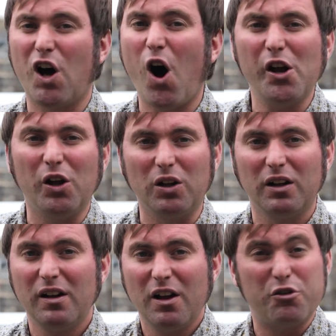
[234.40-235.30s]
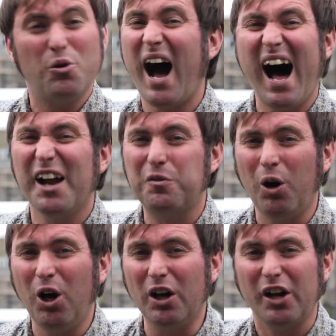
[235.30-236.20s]
toil, through hard
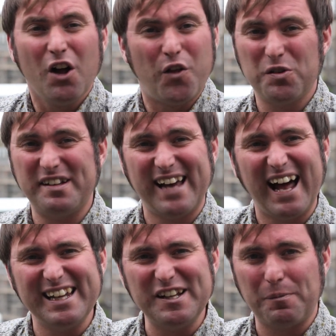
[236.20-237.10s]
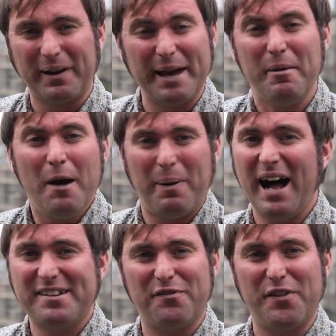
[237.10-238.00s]
work, those Italians became
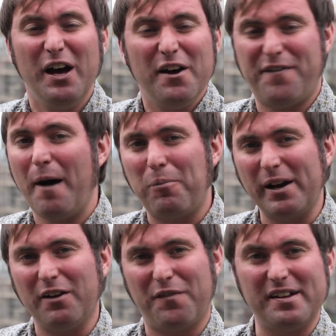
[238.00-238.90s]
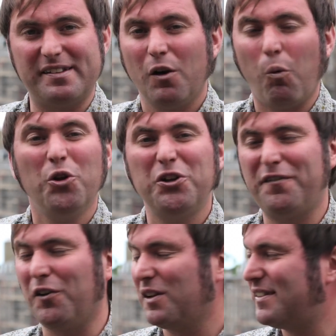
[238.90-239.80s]
part of the fabric of this
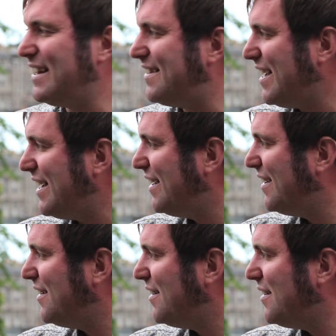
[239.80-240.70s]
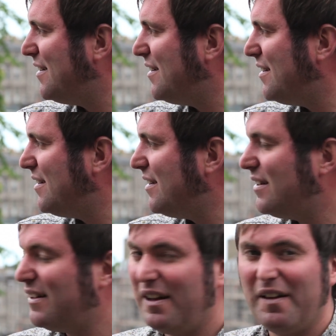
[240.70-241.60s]
wonderful city.
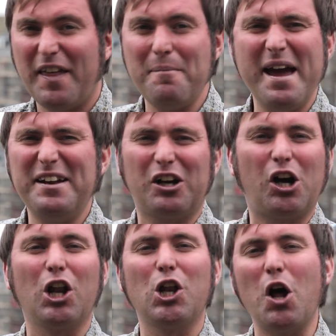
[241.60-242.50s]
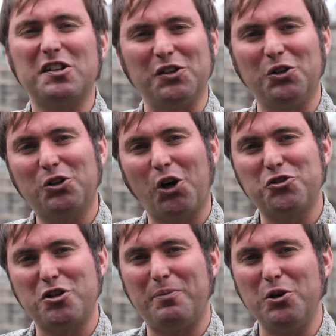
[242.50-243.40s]
They made a colossal
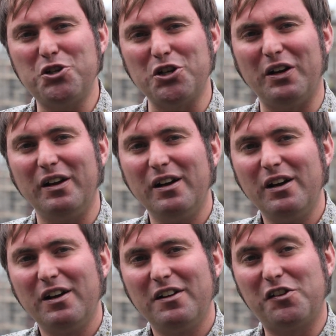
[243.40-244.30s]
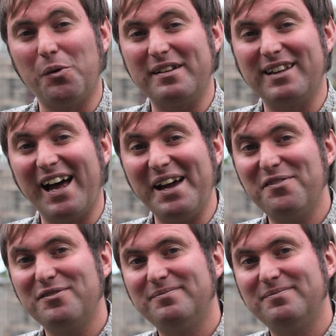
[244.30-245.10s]
contribution to its life.